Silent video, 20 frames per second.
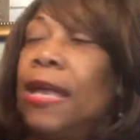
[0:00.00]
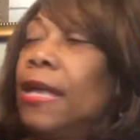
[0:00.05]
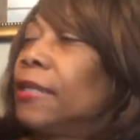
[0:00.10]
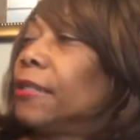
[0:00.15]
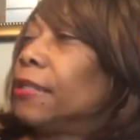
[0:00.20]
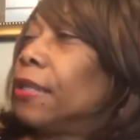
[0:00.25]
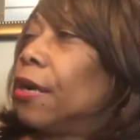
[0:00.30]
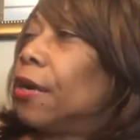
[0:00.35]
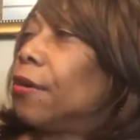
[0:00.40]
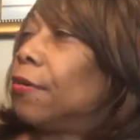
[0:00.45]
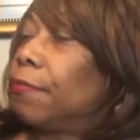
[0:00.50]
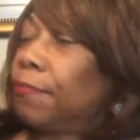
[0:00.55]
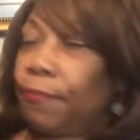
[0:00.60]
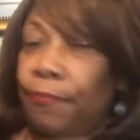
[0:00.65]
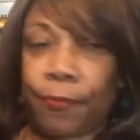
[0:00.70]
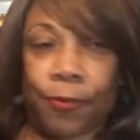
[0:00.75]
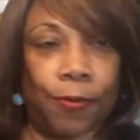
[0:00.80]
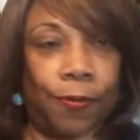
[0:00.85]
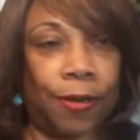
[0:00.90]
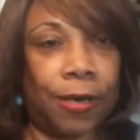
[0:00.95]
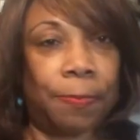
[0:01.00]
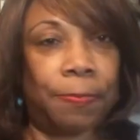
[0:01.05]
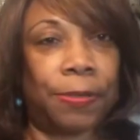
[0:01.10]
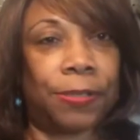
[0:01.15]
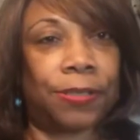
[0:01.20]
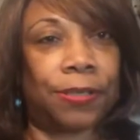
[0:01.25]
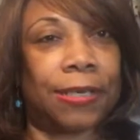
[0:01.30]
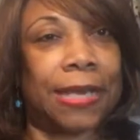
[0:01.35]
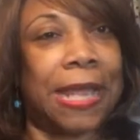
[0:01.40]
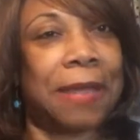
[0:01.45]
So go on and
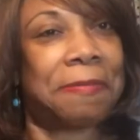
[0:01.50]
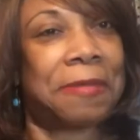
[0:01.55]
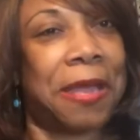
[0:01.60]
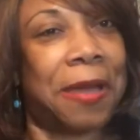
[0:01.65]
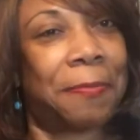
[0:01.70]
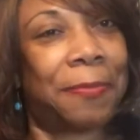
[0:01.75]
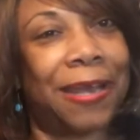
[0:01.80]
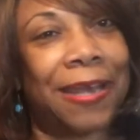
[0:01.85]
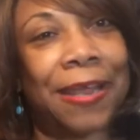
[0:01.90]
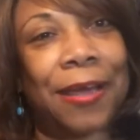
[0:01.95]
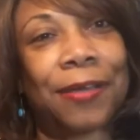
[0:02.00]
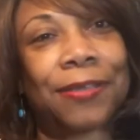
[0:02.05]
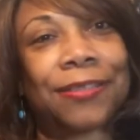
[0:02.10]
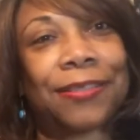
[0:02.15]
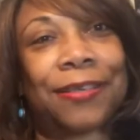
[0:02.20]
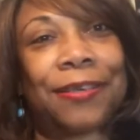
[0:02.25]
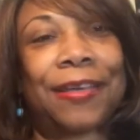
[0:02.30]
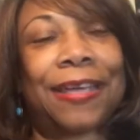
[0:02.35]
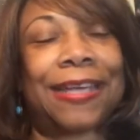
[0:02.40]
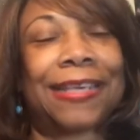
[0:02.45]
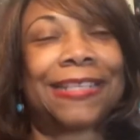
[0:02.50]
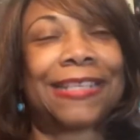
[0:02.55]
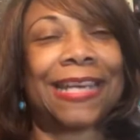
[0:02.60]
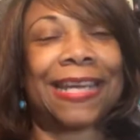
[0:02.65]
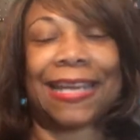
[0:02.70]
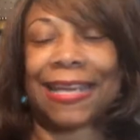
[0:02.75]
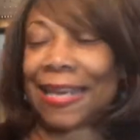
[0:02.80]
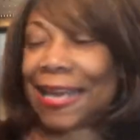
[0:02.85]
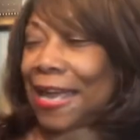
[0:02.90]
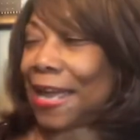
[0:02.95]
put your name down below so you can
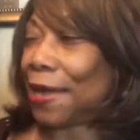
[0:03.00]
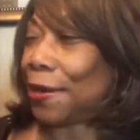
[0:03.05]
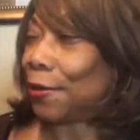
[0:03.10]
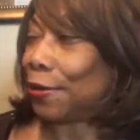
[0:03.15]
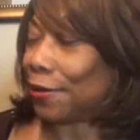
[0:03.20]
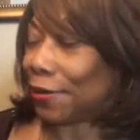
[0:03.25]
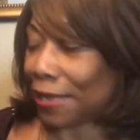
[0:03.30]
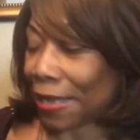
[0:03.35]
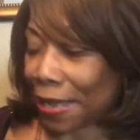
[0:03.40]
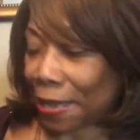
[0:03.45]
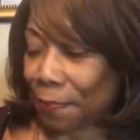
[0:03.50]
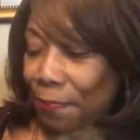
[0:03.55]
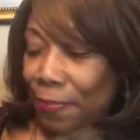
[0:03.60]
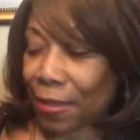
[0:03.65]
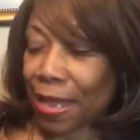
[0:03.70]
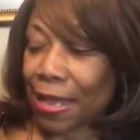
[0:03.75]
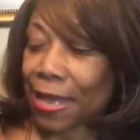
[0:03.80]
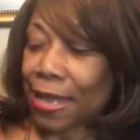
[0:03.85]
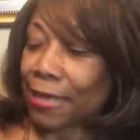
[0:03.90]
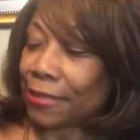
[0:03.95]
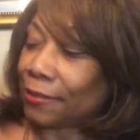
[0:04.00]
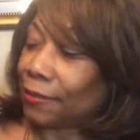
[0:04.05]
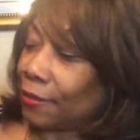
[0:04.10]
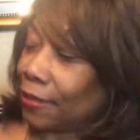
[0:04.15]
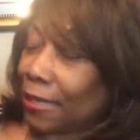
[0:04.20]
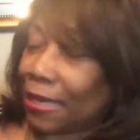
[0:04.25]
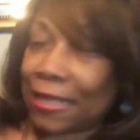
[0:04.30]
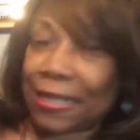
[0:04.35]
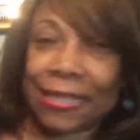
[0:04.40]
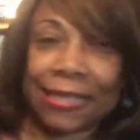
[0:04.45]
check it out, okay? So
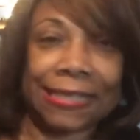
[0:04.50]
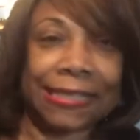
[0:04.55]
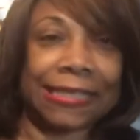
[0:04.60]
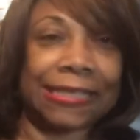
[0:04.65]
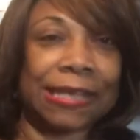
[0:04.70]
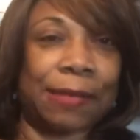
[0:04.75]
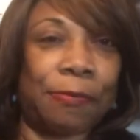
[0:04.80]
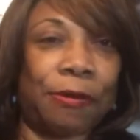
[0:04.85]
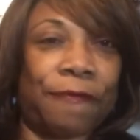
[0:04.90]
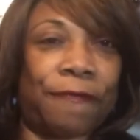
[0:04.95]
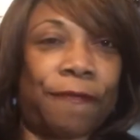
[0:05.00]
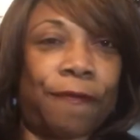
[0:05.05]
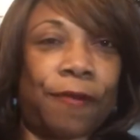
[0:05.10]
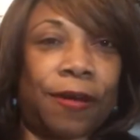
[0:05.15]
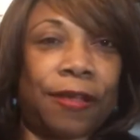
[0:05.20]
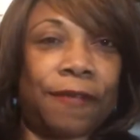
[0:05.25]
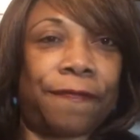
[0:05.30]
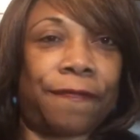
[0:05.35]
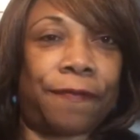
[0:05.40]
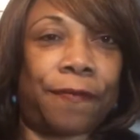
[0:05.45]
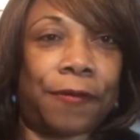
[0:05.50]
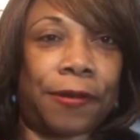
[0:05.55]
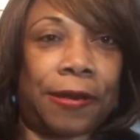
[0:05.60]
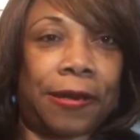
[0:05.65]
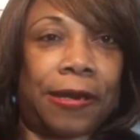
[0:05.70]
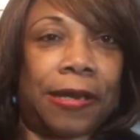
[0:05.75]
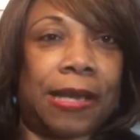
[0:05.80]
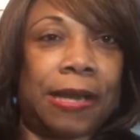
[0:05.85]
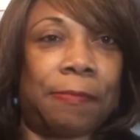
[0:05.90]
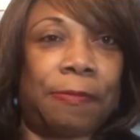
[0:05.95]
again, this is number 44.
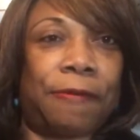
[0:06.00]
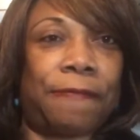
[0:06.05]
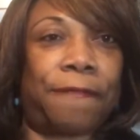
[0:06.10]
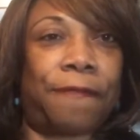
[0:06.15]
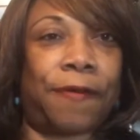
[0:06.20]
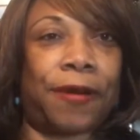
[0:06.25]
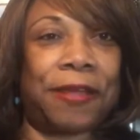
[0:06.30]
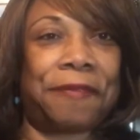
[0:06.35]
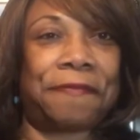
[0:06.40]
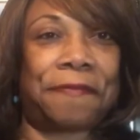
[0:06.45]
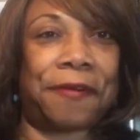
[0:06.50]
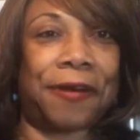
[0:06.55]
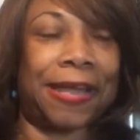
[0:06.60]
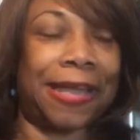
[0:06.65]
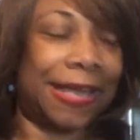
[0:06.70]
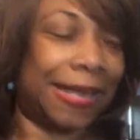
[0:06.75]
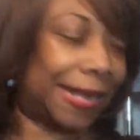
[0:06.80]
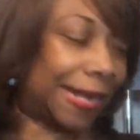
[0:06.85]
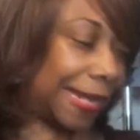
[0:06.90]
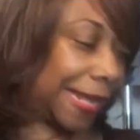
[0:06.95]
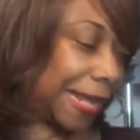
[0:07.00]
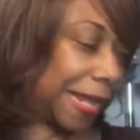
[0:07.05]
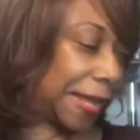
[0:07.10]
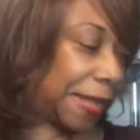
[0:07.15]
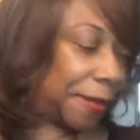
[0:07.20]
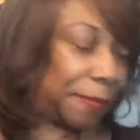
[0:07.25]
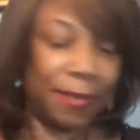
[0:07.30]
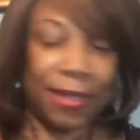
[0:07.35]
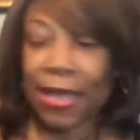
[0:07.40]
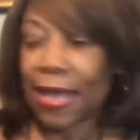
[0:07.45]
Number 44 in
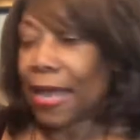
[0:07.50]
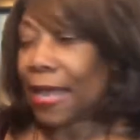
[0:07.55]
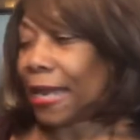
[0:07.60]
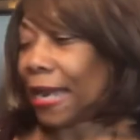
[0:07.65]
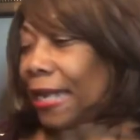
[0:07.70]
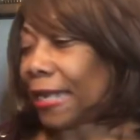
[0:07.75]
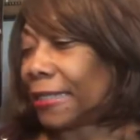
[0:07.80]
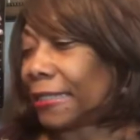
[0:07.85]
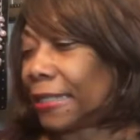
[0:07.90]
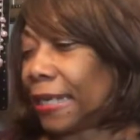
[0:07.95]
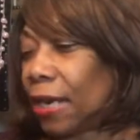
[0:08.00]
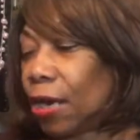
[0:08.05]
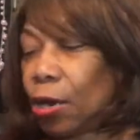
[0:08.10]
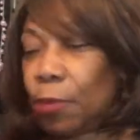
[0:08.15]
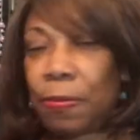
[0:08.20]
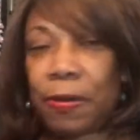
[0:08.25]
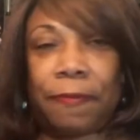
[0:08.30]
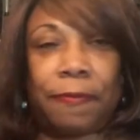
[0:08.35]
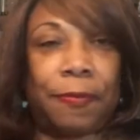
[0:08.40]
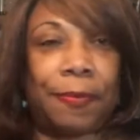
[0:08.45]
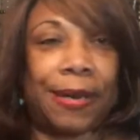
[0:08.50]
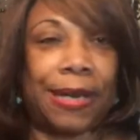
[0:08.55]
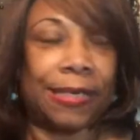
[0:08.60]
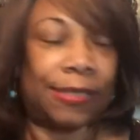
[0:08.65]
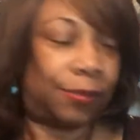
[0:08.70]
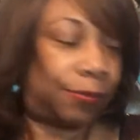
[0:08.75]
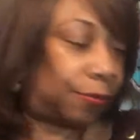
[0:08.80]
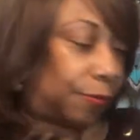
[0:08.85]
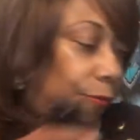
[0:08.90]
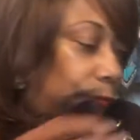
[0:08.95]
glam. Like I said, I hope
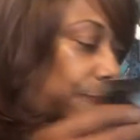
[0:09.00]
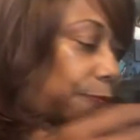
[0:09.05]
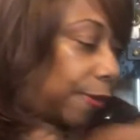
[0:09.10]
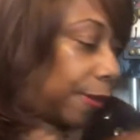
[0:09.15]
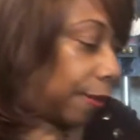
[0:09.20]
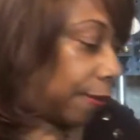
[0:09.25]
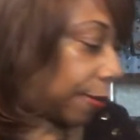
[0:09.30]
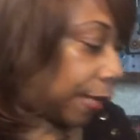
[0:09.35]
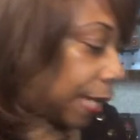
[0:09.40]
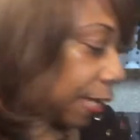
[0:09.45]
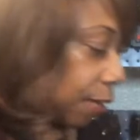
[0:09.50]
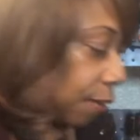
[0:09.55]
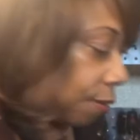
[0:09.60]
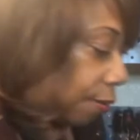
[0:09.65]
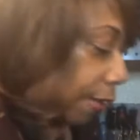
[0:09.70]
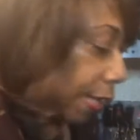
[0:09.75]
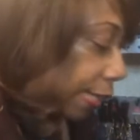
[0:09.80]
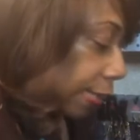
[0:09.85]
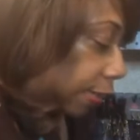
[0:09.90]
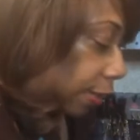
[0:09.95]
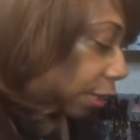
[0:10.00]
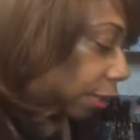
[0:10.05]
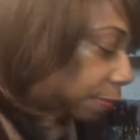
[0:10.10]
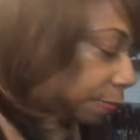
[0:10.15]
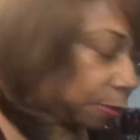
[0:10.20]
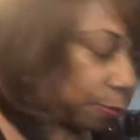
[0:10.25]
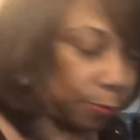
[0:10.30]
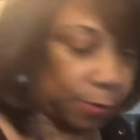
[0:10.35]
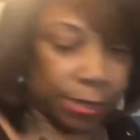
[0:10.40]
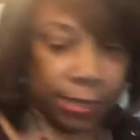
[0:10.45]
everybody's doing well. Can you excuse
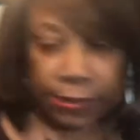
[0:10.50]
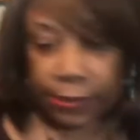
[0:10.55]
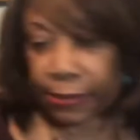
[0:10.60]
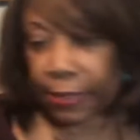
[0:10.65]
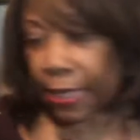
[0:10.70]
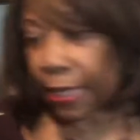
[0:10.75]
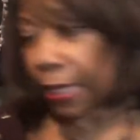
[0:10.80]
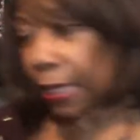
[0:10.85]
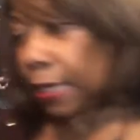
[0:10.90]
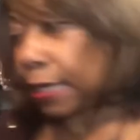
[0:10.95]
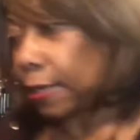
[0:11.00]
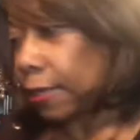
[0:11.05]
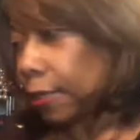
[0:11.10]
me 1 second?